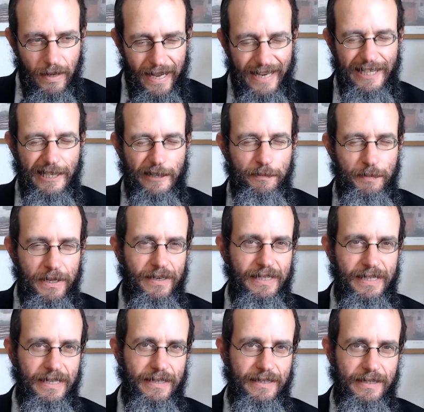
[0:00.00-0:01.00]

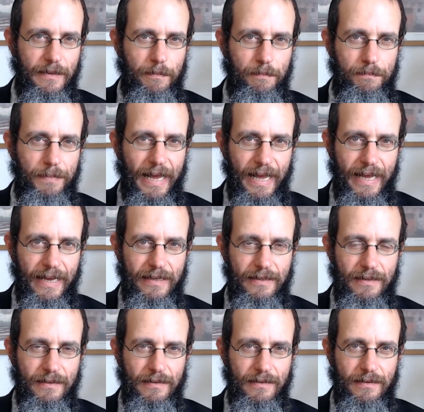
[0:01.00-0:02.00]
experienced the
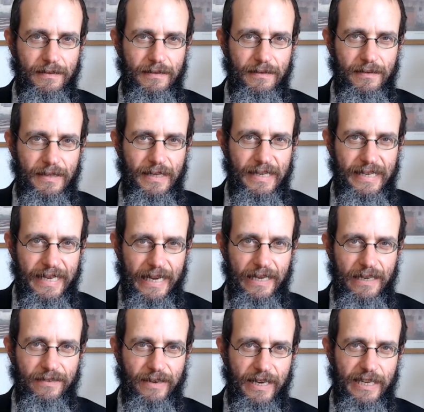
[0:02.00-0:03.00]
bad, the
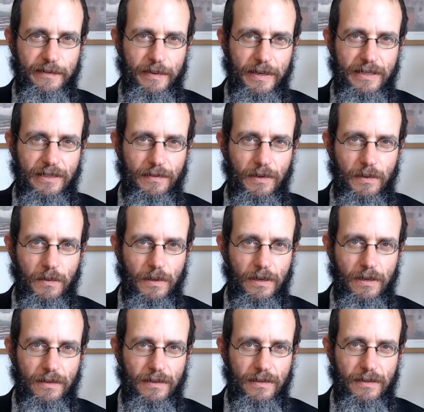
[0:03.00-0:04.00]
negative aspects of the
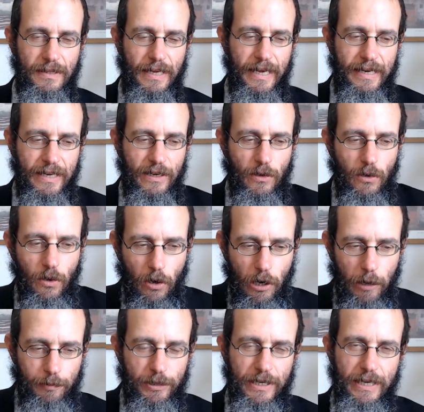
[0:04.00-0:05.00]
world, and
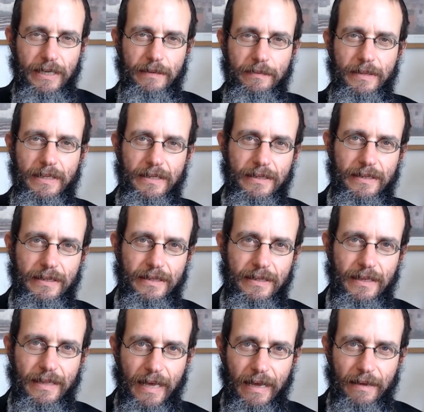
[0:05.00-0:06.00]
incorporated
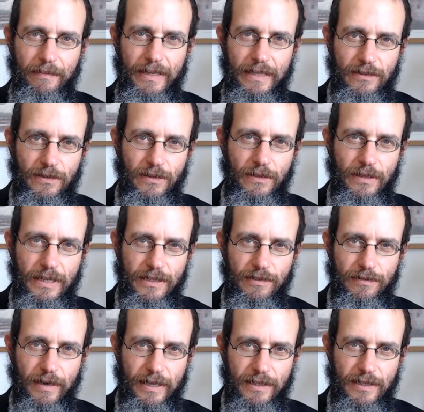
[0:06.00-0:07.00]
them into
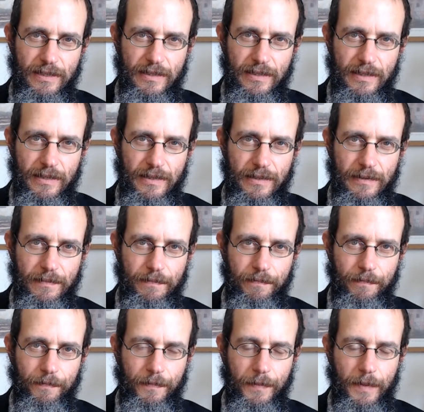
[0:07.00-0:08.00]
his righteousness.
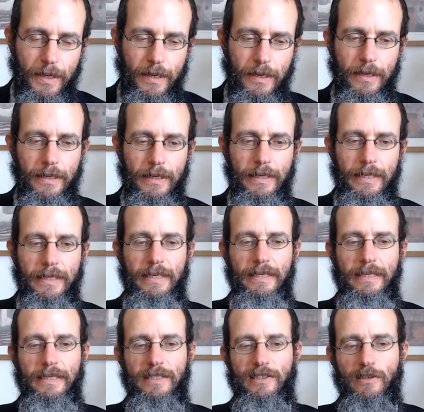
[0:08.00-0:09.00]

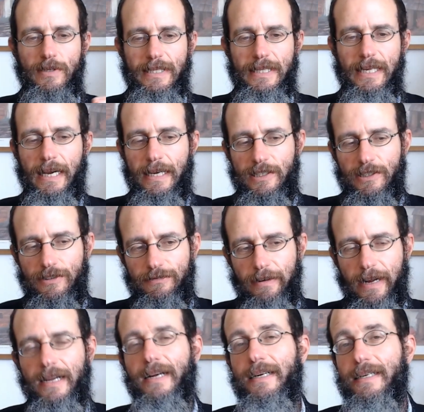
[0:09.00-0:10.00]
So Zera is
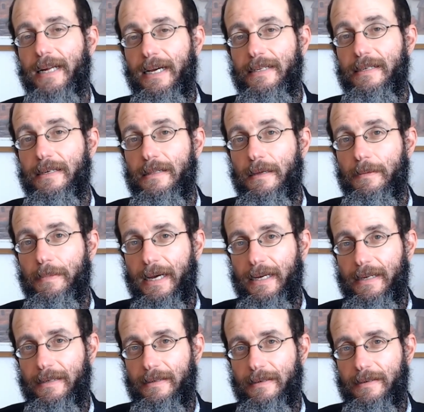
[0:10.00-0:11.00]
recognizing the
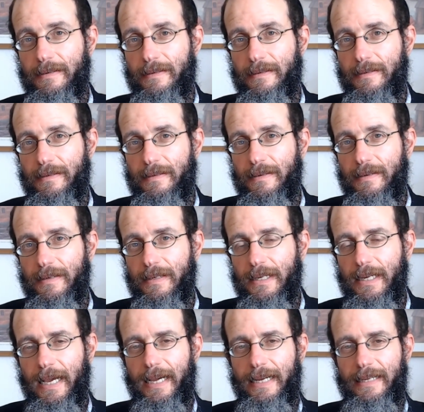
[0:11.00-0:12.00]
bad,
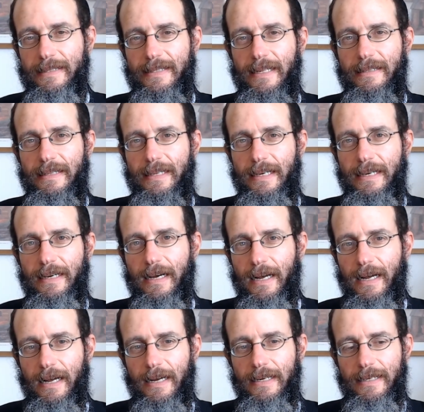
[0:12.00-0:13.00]
and tzaddik
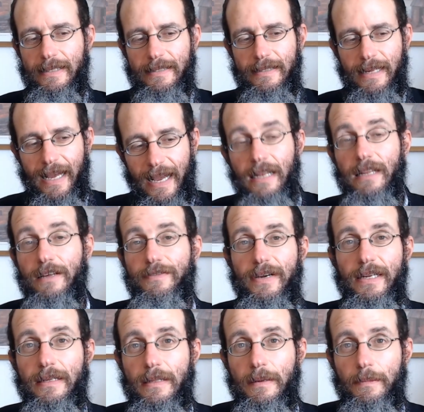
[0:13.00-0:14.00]
Ra is
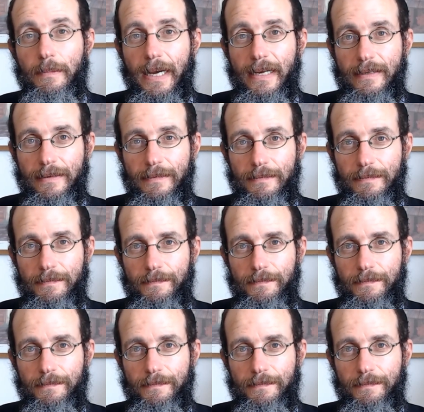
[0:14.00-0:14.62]
elevating the bad.